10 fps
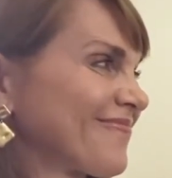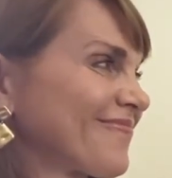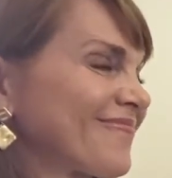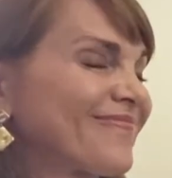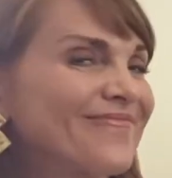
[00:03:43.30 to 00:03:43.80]

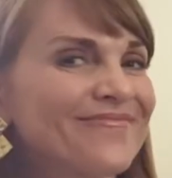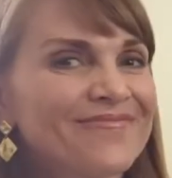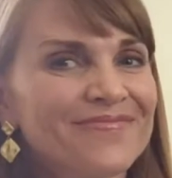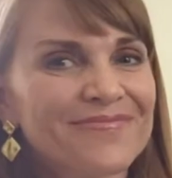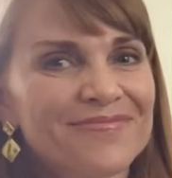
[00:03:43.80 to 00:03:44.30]

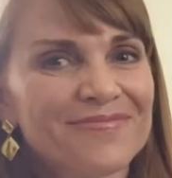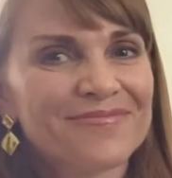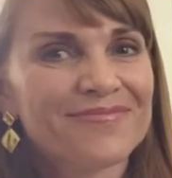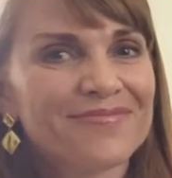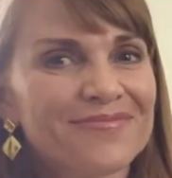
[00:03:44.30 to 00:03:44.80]

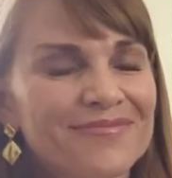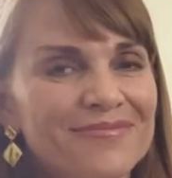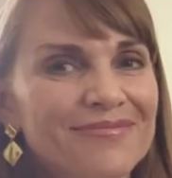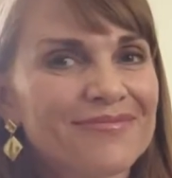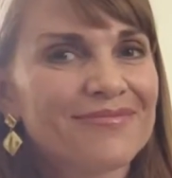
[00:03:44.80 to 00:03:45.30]

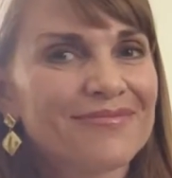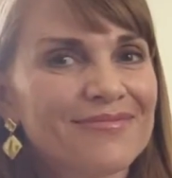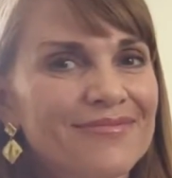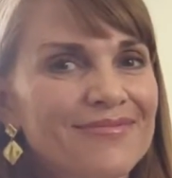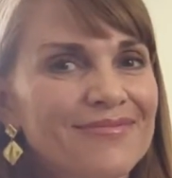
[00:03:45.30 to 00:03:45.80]

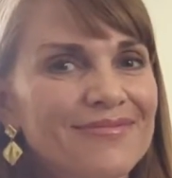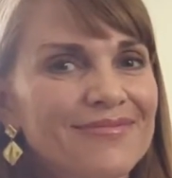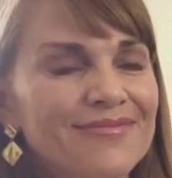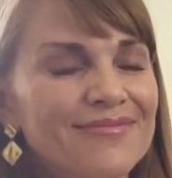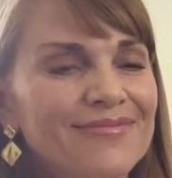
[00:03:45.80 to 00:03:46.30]

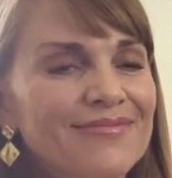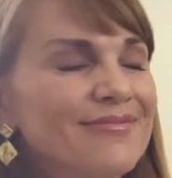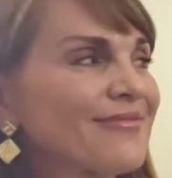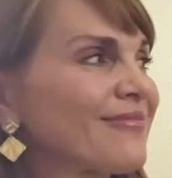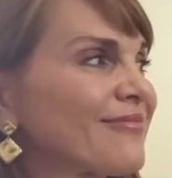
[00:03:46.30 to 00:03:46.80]

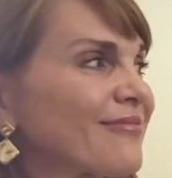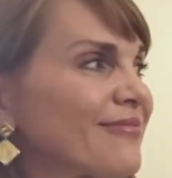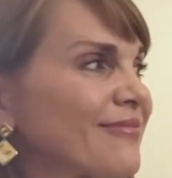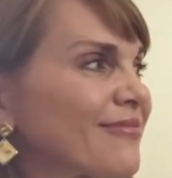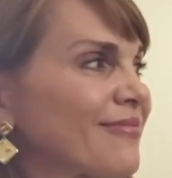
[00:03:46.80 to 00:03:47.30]

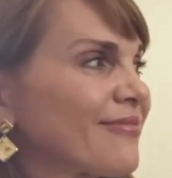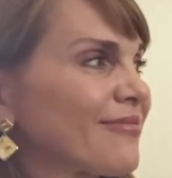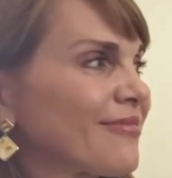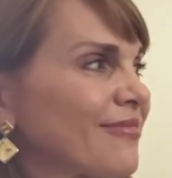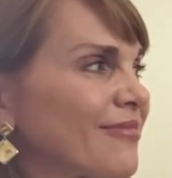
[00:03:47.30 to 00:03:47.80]
This person isn't speaking.